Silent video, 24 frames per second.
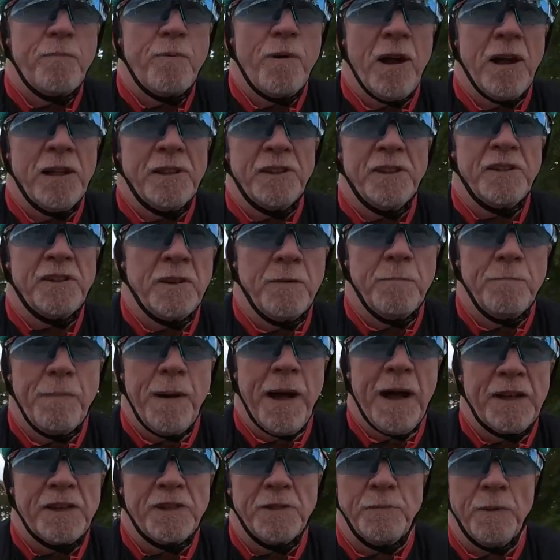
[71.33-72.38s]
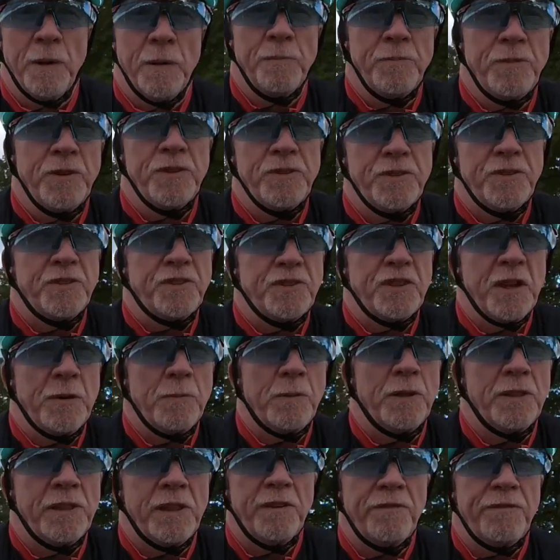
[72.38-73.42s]
the brightness at maximum just to see
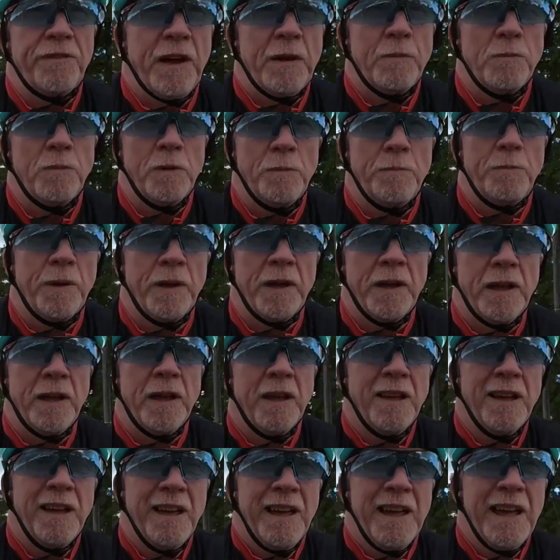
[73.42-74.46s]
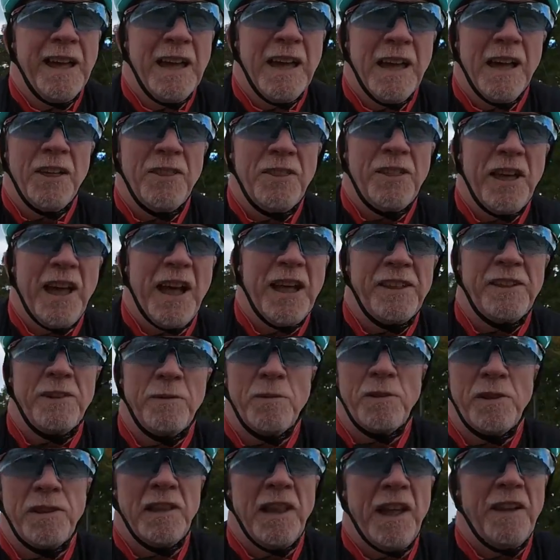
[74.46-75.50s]
what the effect would be. At the end I
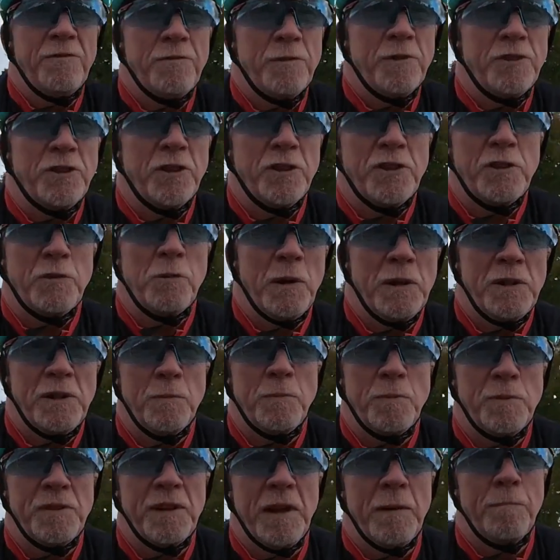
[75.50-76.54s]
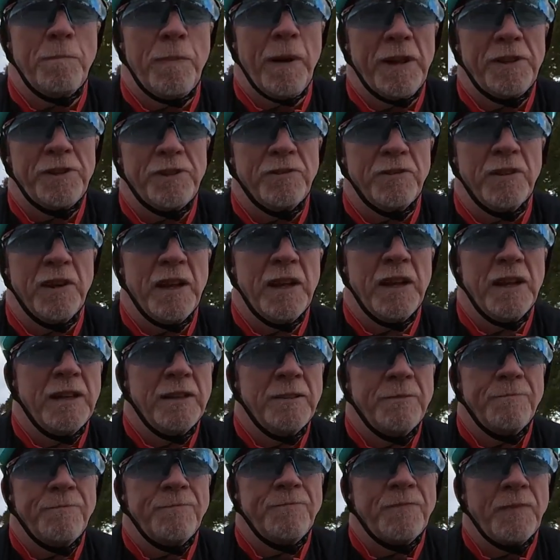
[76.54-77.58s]
was left with just 20% battery.
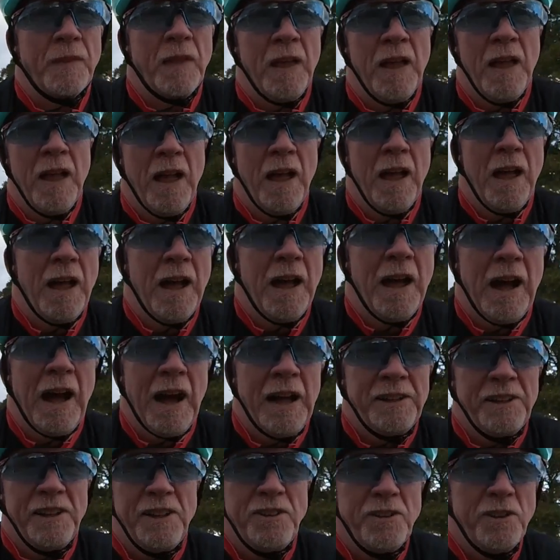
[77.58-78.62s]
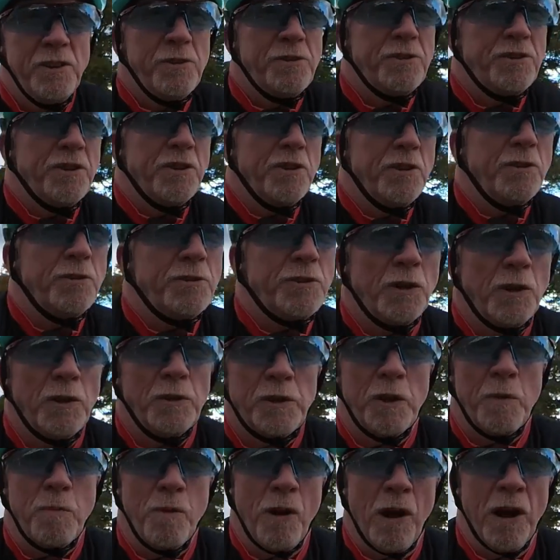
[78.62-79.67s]
I didn't used to use
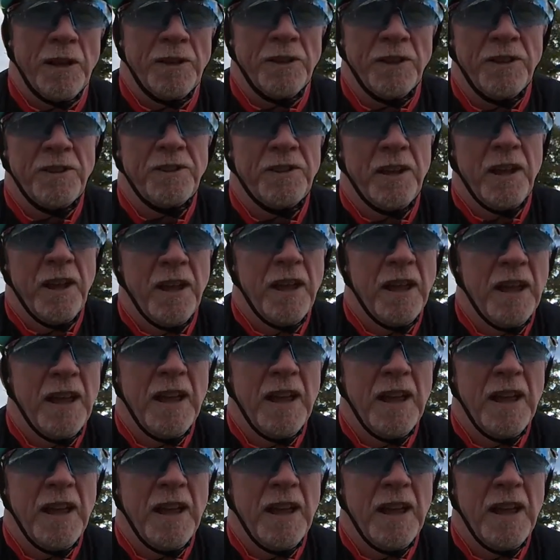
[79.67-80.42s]
auto brightness,